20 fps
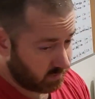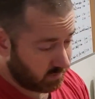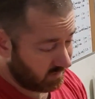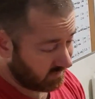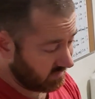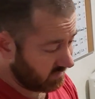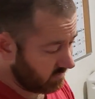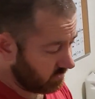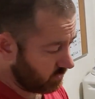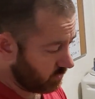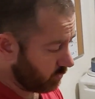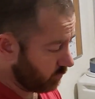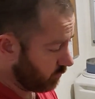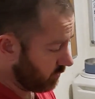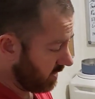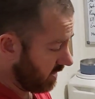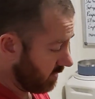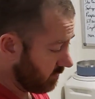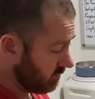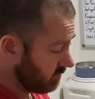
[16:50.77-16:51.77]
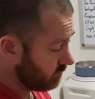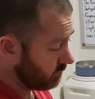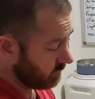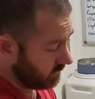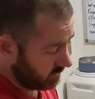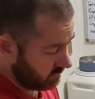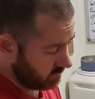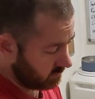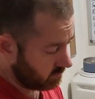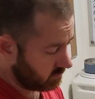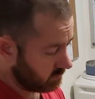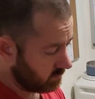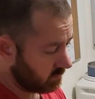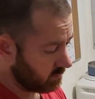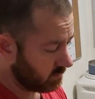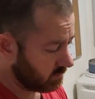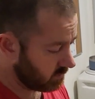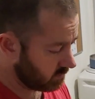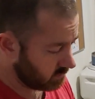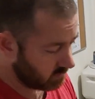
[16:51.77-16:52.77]
I did it no problem, but
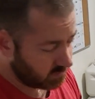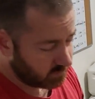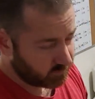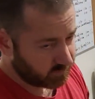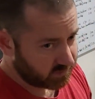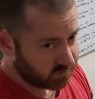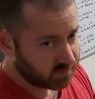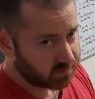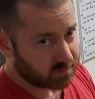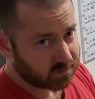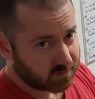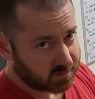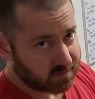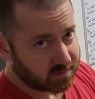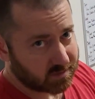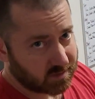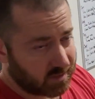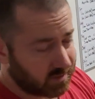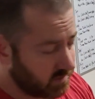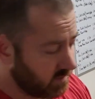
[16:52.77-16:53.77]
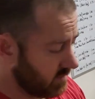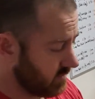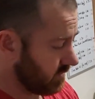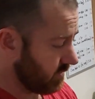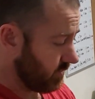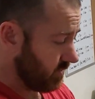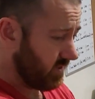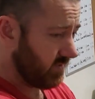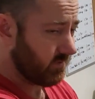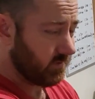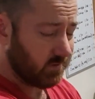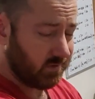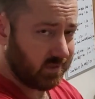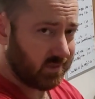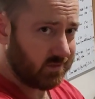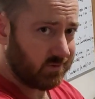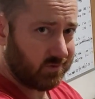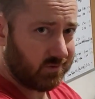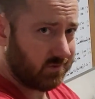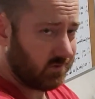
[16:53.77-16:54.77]
I mean it's not easy. You have to
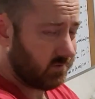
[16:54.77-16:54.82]
like